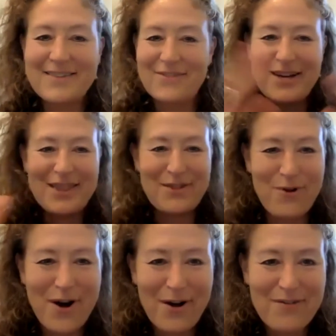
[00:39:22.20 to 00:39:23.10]
went through
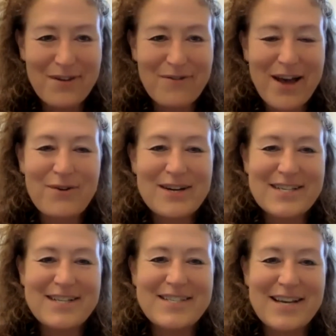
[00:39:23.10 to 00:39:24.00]
all of the
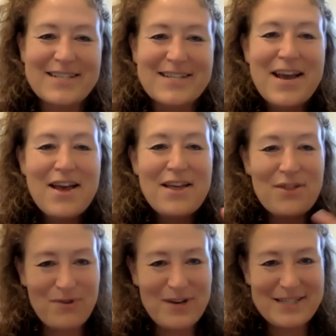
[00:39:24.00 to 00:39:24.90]
valuations and
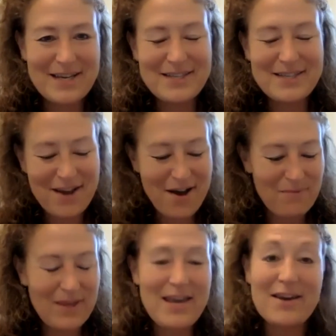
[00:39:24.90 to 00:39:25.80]
the reasons,
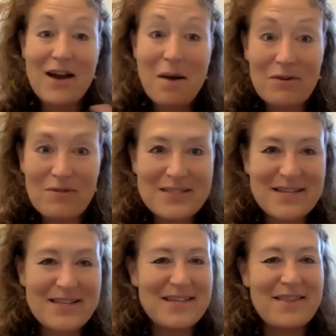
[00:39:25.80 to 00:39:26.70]
the economic
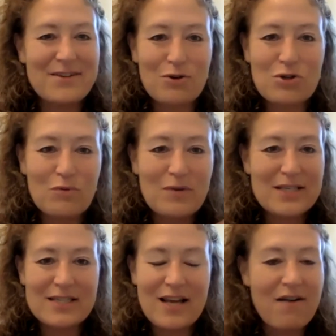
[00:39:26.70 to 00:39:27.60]
reasons and the social
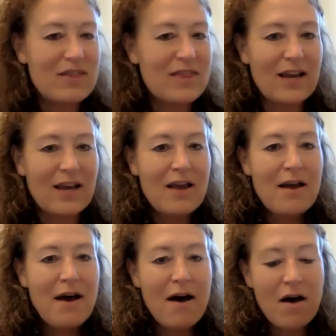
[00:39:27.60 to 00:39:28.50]
reasons and everything.
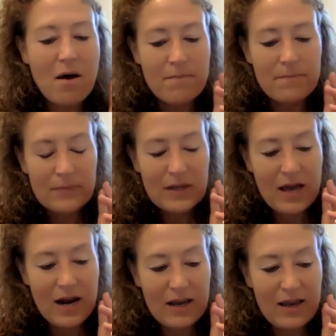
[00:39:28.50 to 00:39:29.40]
And
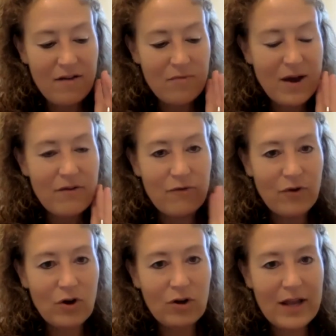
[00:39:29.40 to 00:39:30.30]
I gave my
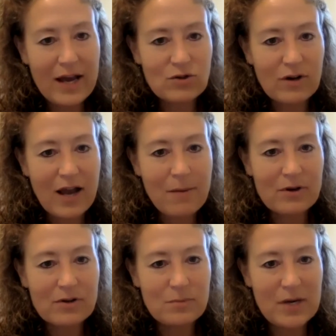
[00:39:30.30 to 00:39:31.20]
full natural
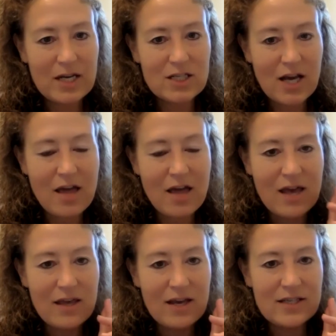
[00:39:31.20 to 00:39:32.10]
capital speech. And
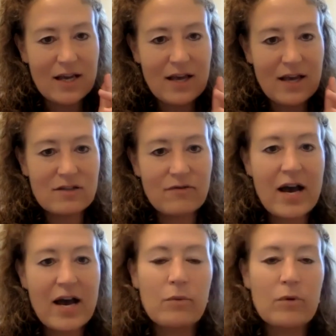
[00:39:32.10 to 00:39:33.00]
then they said, that's
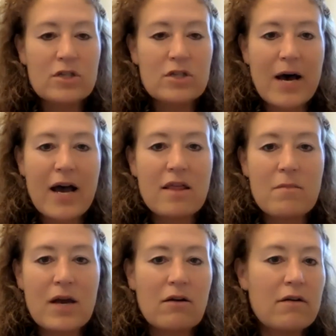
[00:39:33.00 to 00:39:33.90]
fine, we'll just buy the
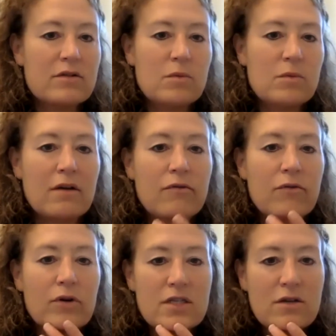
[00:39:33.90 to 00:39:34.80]
mangroves. We can
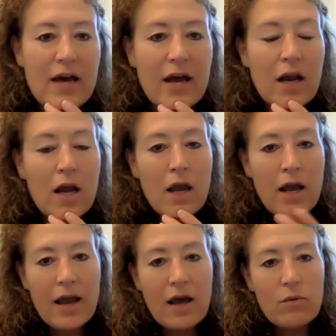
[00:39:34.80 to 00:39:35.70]
afford to do that.
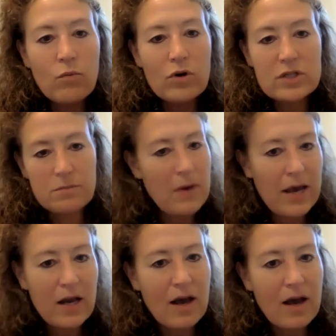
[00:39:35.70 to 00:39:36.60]
And we'll just
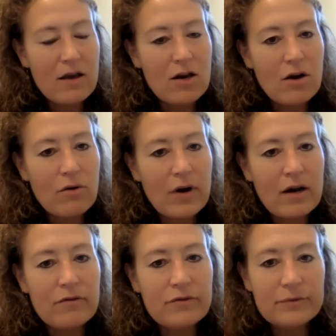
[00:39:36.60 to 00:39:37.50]
pay to, kind of